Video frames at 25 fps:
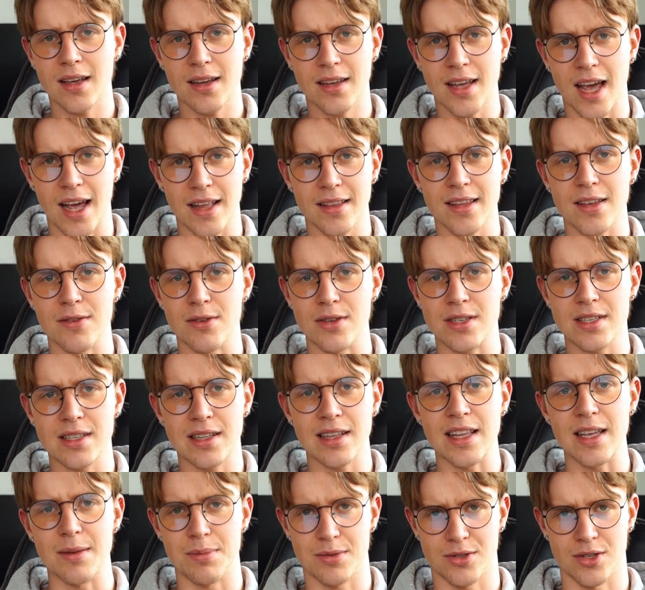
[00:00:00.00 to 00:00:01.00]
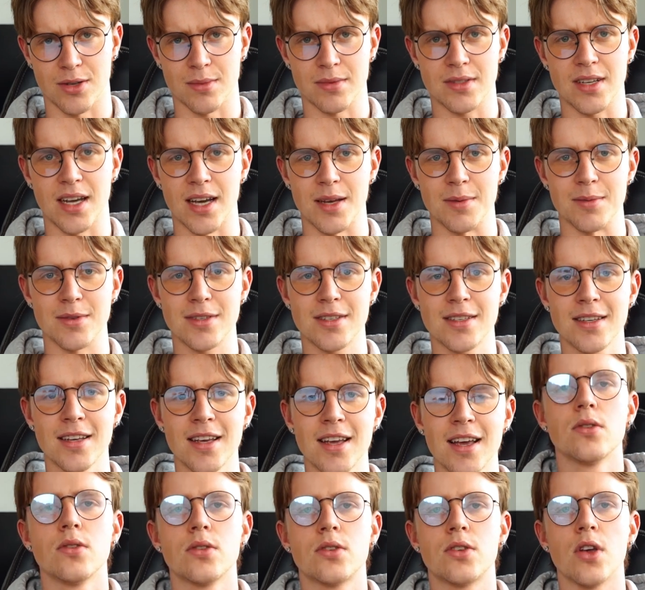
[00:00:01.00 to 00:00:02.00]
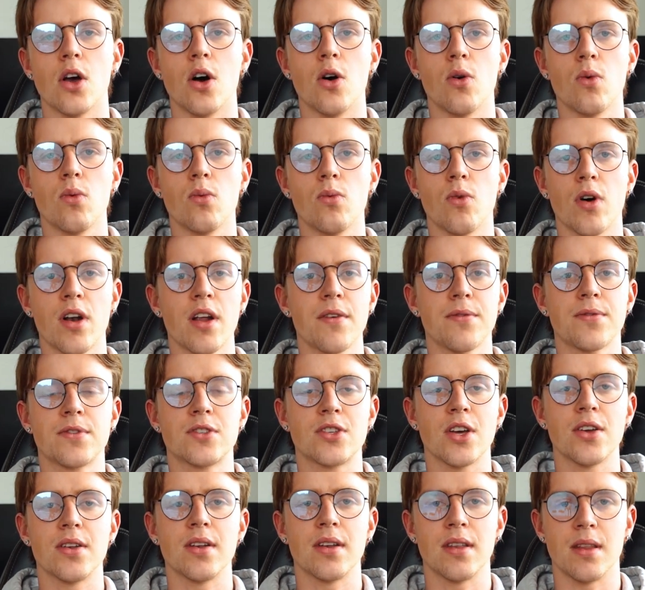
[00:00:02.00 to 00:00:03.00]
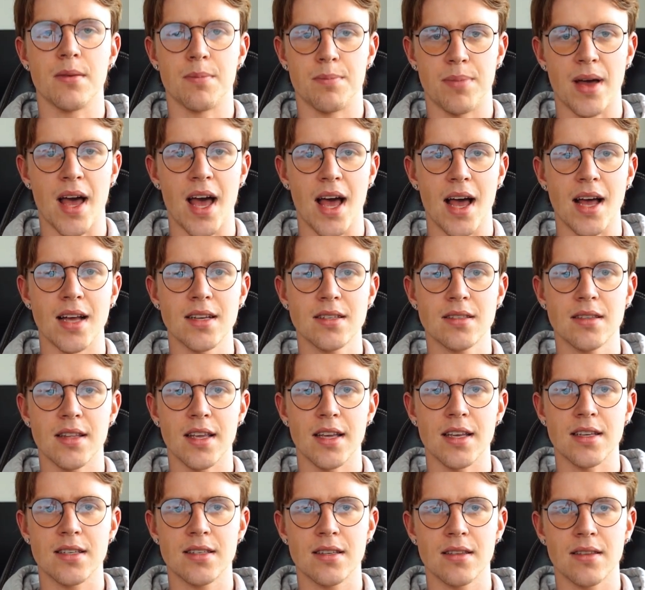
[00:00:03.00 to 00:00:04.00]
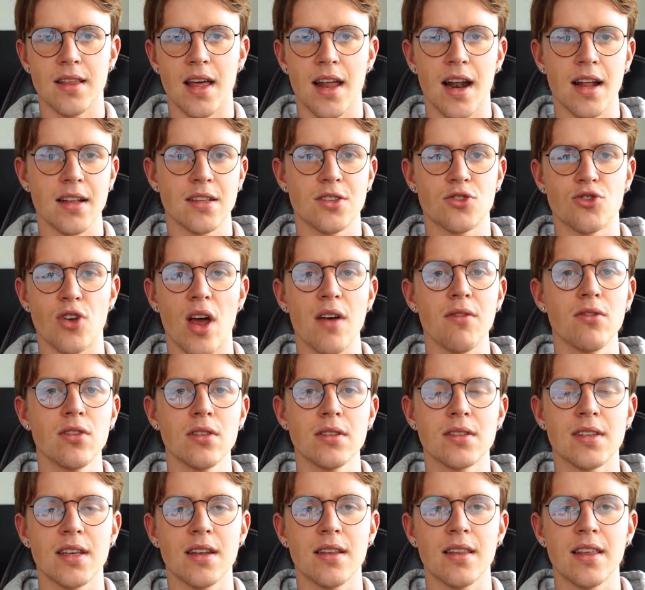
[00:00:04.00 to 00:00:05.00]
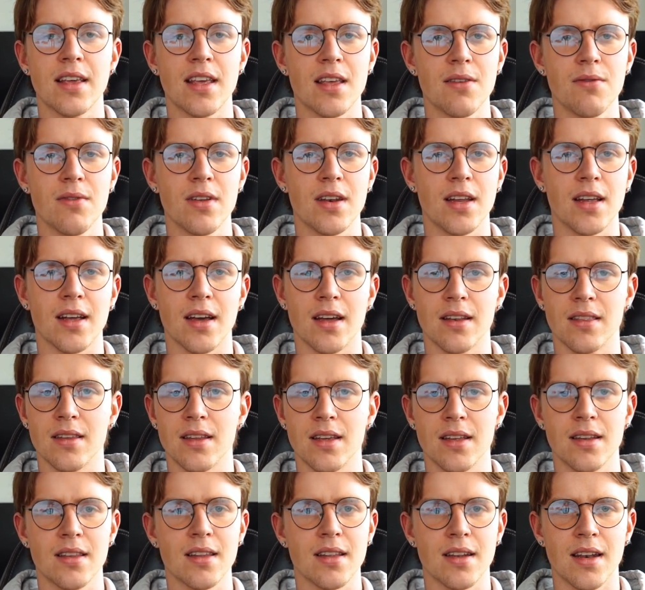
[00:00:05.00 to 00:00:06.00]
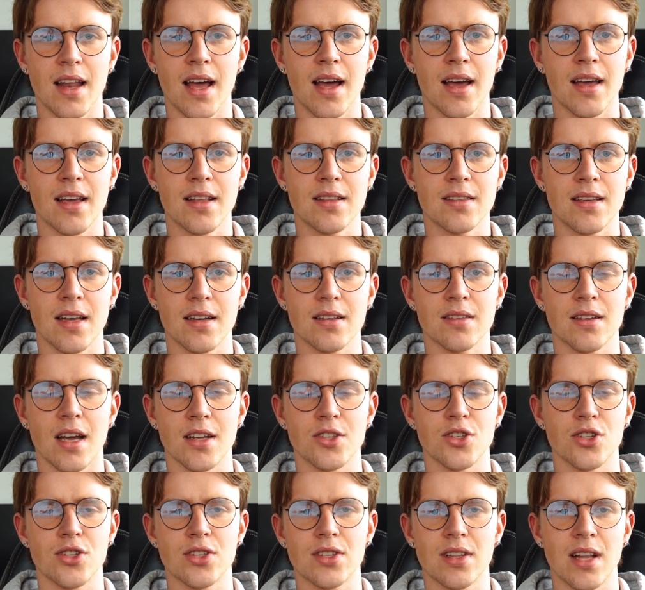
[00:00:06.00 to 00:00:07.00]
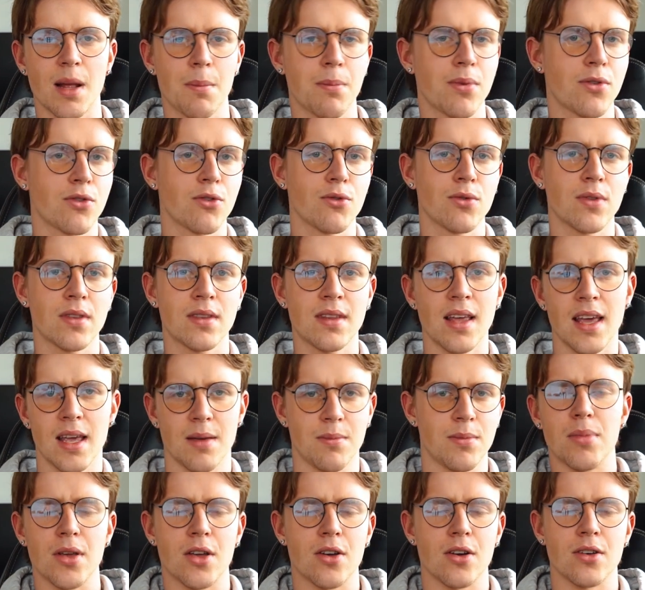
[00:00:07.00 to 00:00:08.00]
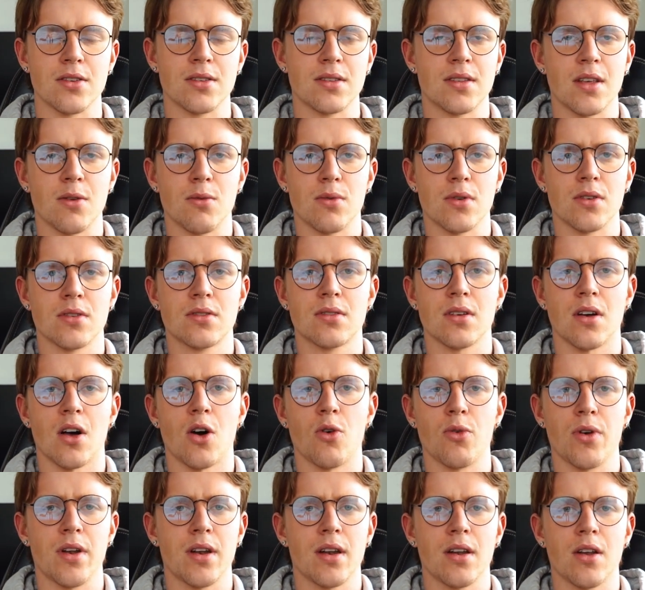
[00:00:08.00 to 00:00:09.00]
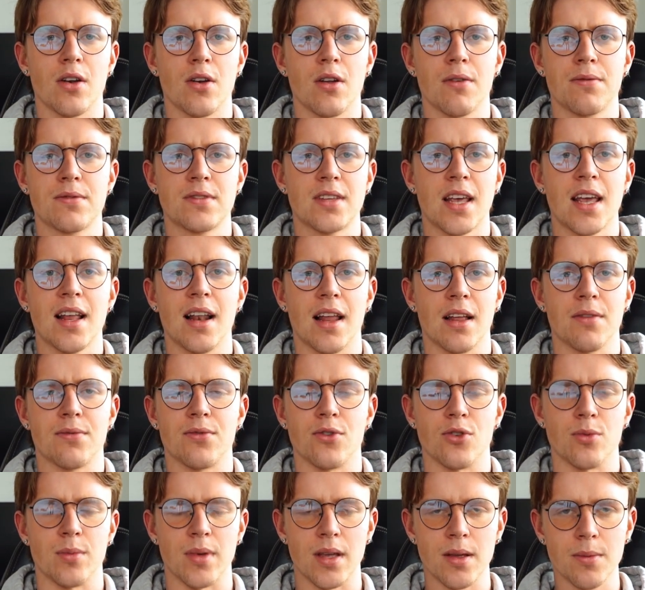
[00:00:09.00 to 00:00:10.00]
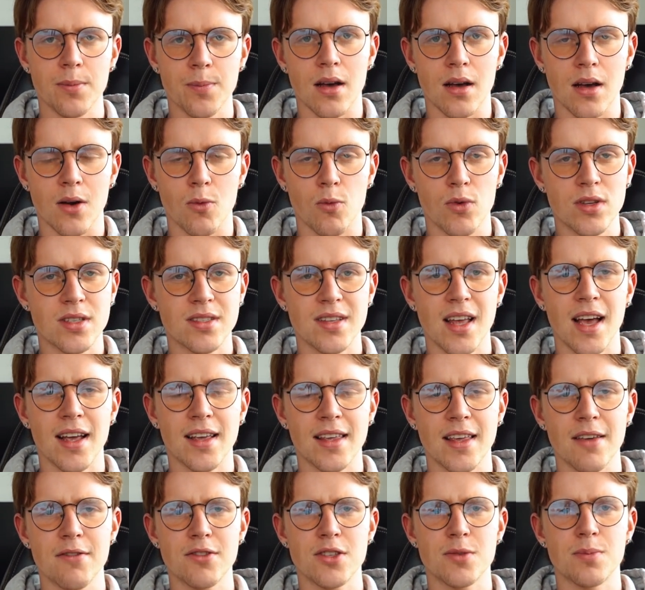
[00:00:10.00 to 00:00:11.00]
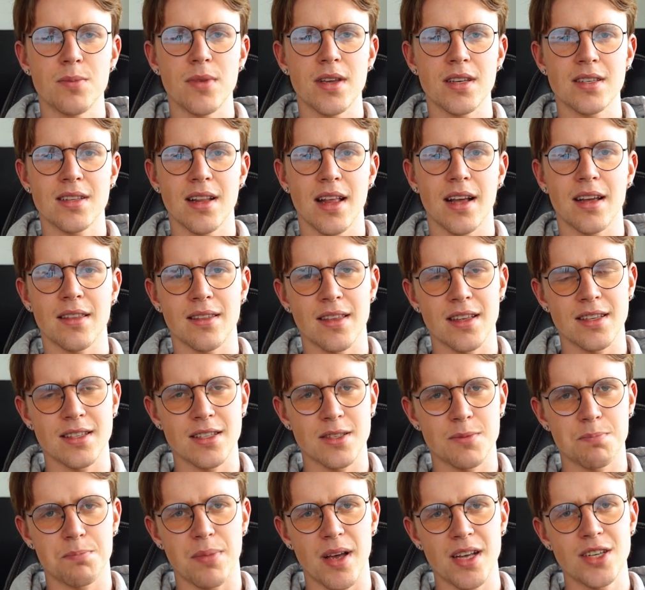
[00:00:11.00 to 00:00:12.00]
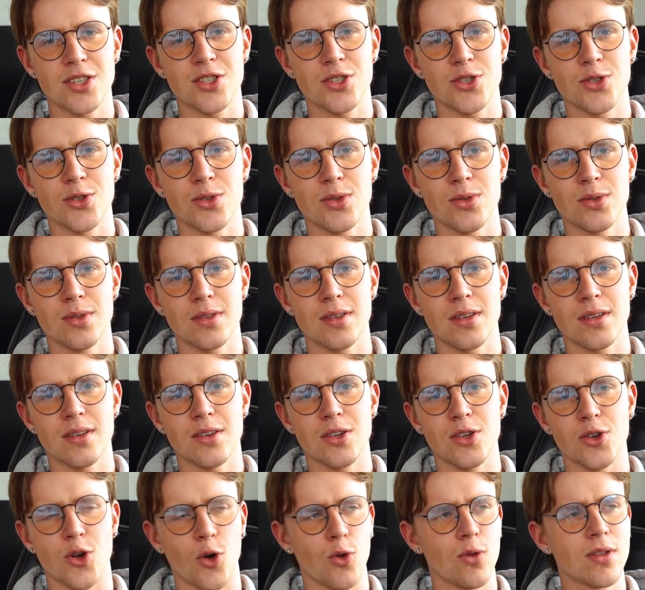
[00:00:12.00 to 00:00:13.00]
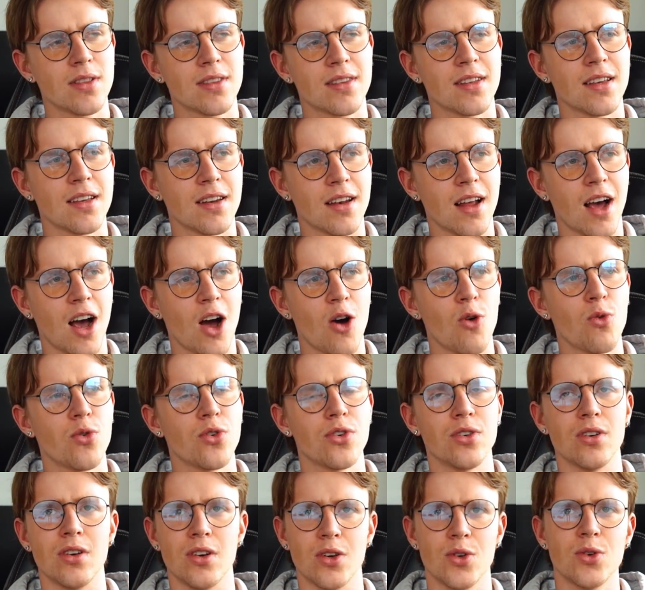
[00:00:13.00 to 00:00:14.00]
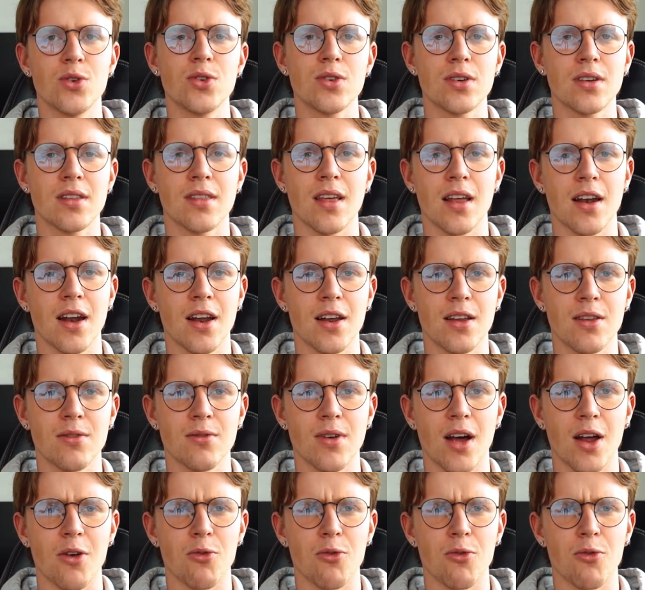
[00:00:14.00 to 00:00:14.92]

can't even sleep sometimes. So what I've done in the past is that I traveled in the evening and in the night, and I just slept through the day because there was already enough daylight for me. Which that gives me is like this special golden hour look that I